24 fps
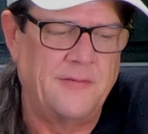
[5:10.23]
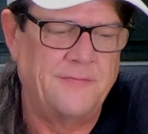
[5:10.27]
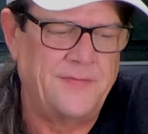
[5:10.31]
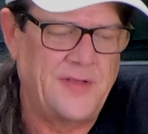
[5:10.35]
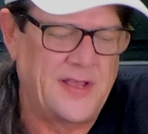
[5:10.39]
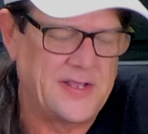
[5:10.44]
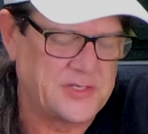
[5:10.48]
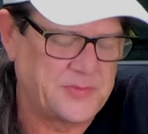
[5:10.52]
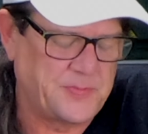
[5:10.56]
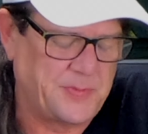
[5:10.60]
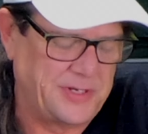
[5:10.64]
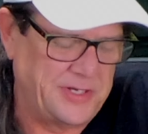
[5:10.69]

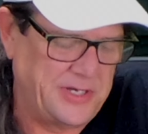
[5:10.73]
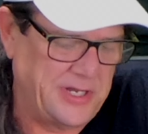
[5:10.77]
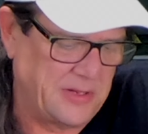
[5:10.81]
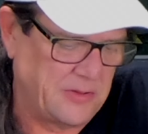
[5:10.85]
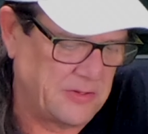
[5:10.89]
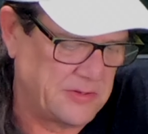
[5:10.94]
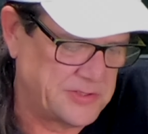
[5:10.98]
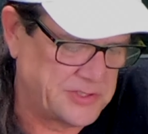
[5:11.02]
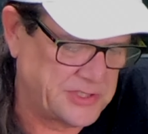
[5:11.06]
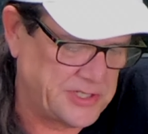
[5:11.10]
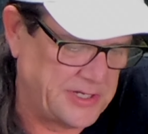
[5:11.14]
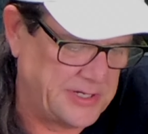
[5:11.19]
Vespa
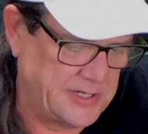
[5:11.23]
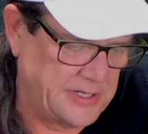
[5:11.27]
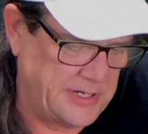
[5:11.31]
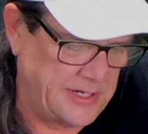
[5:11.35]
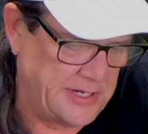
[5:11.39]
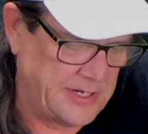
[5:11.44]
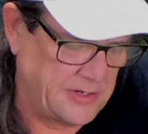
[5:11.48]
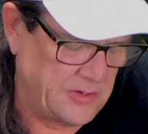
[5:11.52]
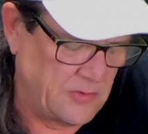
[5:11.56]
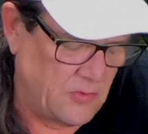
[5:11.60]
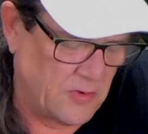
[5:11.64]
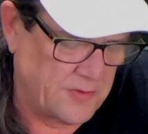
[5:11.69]
dealers
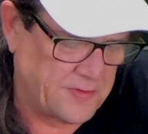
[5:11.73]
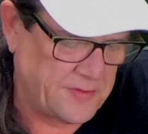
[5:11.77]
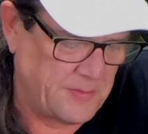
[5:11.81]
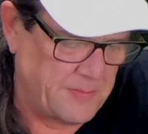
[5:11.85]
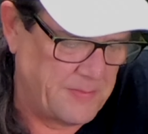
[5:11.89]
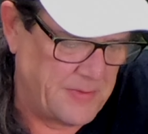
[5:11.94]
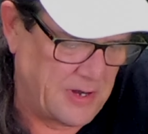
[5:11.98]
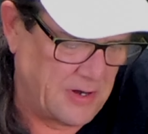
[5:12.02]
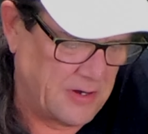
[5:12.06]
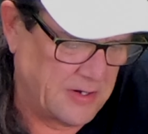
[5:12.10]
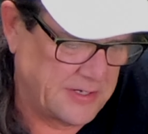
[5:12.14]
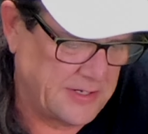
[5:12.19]
in North
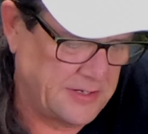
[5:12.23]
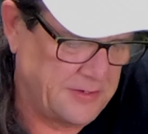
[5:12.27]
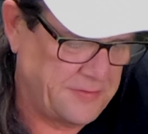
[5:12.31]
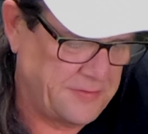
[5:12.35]
America.